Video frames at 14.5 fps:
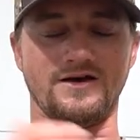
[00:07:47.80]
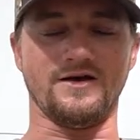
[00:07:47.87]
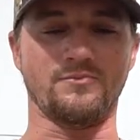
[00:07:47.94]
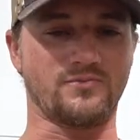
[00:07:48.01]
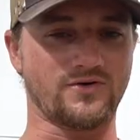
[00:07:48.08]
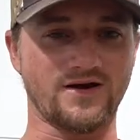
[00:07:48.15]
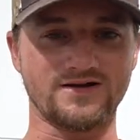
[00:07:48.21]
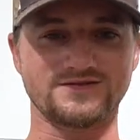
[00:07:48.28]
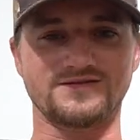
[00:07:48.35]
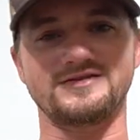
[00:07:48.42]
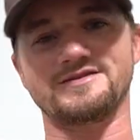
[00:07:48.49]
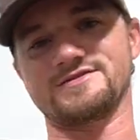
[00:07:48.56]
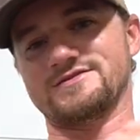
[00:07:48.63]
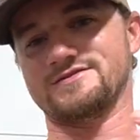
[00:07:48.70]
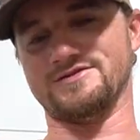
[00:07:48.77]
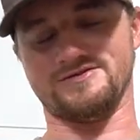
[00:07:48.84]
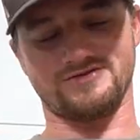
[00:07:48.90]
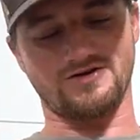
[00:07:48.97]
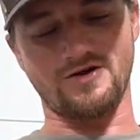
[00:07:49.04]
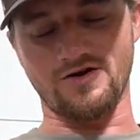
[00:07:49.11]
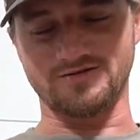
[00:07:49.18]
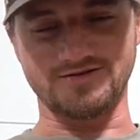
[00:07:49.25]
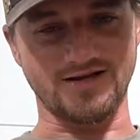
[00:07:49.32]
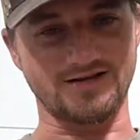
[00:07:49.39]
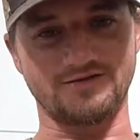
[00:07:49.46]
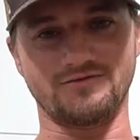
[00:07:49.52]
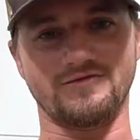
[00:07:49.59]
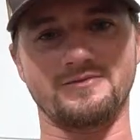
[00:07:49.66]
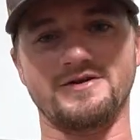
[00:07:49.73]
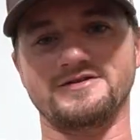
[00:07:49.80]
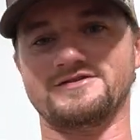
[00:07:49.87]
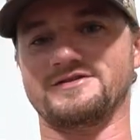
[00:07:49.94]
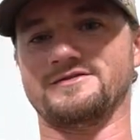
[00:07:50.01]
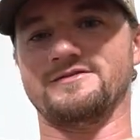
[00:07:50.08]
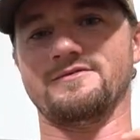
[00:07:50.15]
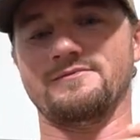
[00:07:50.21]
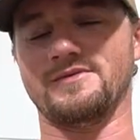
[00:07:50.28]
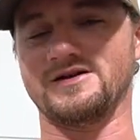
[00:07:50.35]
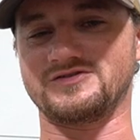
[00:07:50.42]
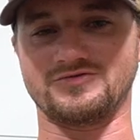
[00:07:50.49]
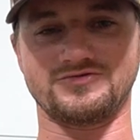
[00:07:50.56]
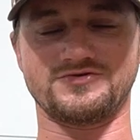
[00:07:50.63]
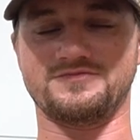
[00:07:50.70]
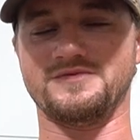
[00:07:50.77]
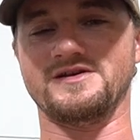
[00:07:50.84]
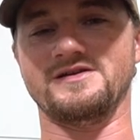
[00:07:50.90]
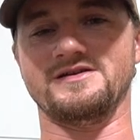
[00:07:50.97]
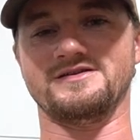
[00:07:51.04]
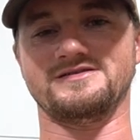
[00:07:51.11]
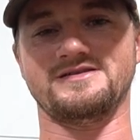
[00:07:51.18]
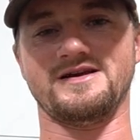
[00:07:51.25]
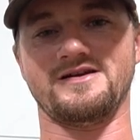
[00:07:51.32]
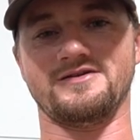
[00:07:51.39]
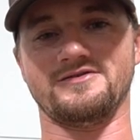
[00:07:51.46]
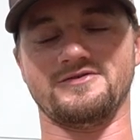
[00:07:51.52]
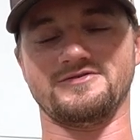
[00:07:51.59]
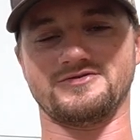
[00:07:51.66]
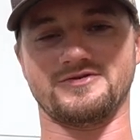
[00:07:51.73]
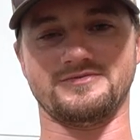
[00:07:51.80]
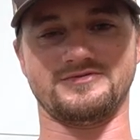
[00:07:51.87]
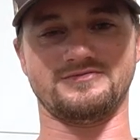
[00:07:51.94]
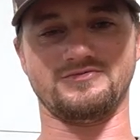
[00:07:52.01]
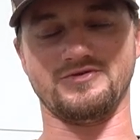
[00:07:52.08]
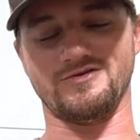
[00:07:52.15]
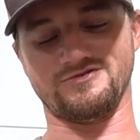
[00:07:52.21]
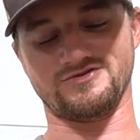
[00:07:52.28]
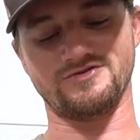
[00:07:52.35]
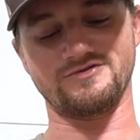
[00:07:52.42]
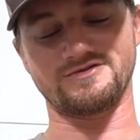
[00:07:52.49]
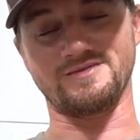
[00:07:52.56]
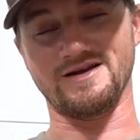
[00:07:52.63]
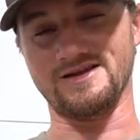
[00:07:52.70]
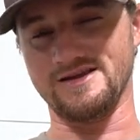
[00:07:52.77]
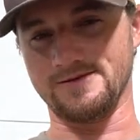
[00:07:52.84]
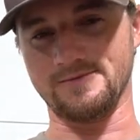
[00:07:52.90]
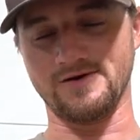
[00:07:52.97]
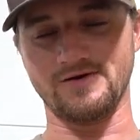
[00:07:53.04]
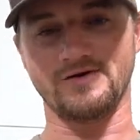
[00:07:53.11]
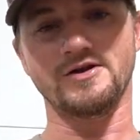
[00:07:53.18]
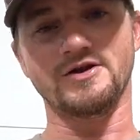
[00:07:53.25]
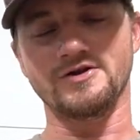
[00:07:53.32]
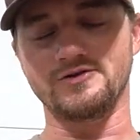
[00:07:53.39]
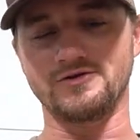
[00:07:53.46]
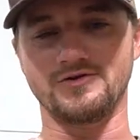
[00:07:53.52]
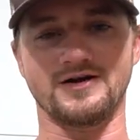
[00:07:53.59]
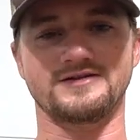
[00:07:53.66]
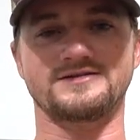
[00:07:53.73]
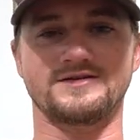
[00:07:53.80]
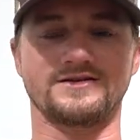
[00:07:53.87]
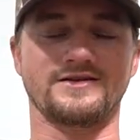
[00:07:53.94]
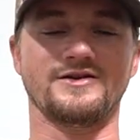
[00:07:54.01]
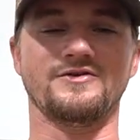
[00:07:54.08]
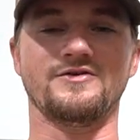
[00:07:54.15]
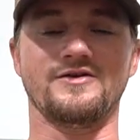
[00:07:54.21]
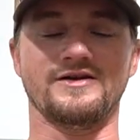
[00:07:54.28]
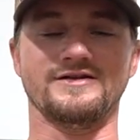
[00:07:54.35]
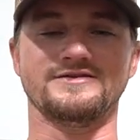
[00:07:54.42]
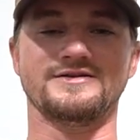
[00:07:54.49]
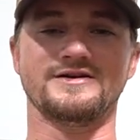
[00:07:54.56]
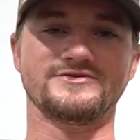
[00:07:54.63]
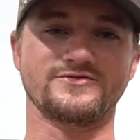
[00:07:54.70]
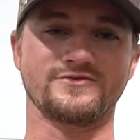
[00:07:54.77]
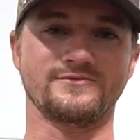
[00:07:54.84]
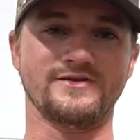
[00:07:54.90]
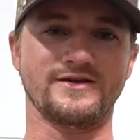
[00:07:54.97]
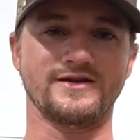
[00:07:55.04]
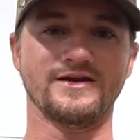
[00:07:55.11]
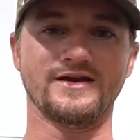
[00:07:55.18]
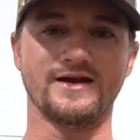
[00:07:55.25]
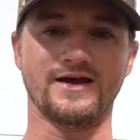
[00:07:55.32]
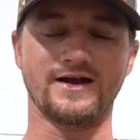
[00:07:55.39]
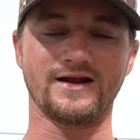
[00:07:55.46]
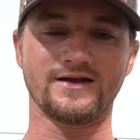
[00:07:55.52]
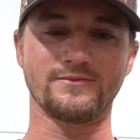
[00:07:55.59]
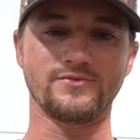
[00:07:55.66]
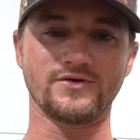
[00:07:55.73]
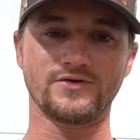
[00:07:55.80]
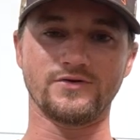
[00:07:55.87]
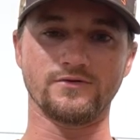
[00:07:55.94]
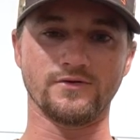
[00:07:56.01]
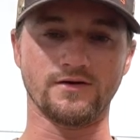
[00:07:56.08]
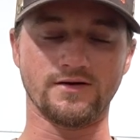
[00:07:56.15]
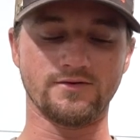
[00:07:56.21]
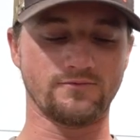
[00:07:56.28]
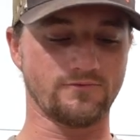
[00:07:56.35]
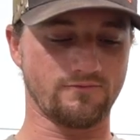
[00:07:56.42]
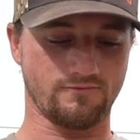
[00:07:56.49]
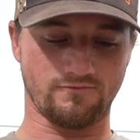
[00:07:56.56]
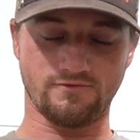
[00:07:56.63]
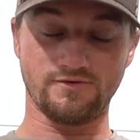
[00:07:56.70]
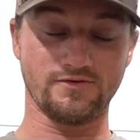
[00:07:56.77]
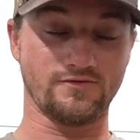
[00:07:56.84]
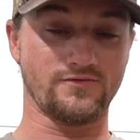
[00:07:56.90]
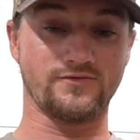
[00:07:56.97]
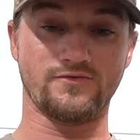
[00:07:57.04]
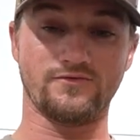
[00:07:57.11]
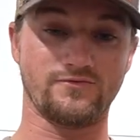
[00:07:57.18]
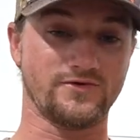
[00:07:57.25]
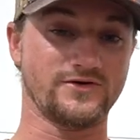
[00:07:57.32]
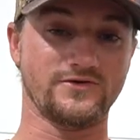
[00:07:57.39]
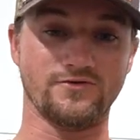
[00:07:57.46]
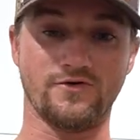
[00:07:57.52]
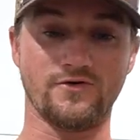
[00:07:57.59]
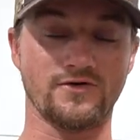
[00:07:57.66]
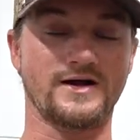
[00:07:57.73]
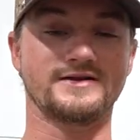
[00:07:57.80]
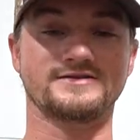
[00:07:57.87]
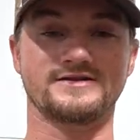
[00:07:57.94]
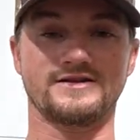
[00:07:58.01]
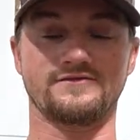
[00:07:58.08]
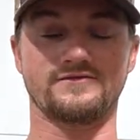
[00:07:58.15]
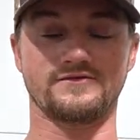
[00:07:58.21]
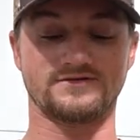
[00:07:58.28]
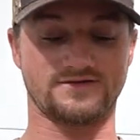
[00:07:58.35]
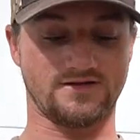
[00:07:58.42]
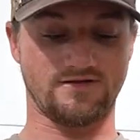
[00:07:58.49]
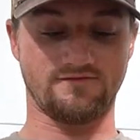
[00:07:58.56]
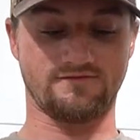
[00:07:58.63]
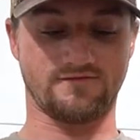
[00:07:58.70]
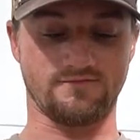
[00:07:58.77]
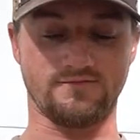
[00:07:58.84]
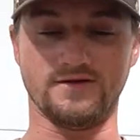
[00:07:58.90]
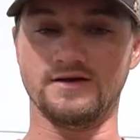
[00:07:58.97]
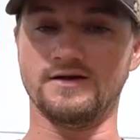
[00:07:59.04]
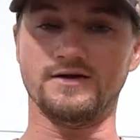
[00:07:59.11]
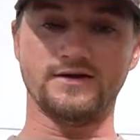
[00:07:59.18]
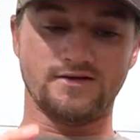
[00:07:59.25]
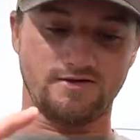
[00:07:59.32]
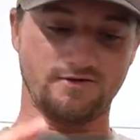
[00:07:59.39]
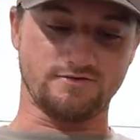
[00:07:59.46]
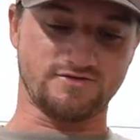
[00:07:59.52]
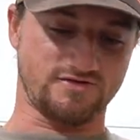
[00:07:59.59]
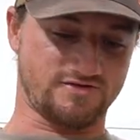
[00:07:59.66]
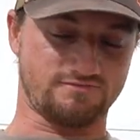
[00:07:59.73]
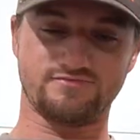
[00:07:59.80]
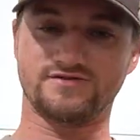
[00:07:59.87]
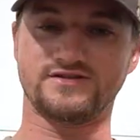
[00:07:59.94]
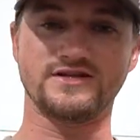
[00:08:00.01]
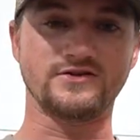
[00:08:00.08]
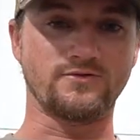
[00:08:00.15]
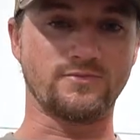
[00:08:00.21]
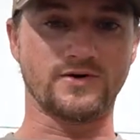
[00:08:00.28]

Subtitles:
a price list, there's contact information, my social media is down in the description below, so is my email. You guys can get in touch with me, and I can book you a hunt. We do all kinds of different stuff, from, you know, just single